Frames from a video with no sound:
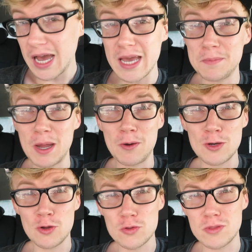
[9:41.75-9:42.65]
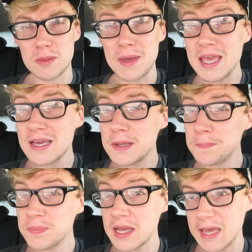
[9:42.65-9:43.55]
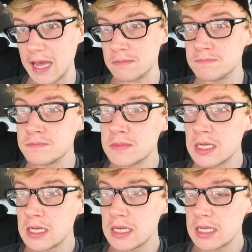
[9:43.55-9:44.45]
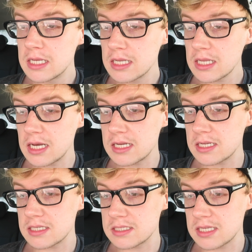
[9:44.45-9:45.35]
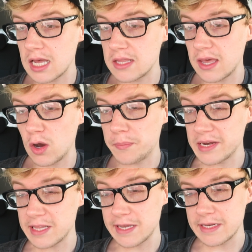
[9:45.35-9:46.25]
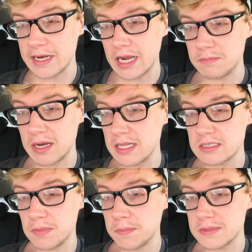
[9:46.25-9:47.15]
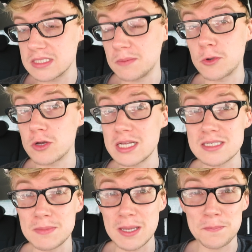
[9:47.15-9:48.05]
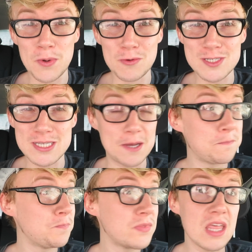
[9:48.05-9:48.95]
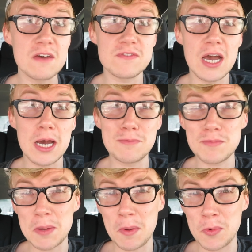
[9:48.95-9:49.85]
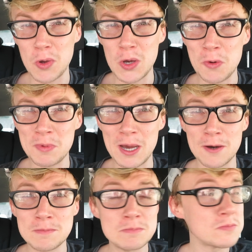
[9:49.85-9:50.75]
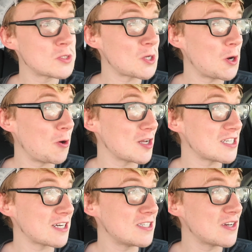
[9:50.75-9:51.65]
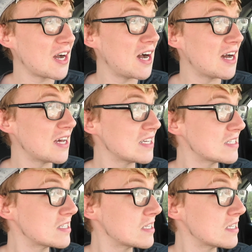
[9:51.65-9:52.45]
I am now on hold with the bank again because uh, they open in like nine minutes. I'm hoping someone will get to me, but we'll see. If not, I'm on my way home now, so I'll talk to you guys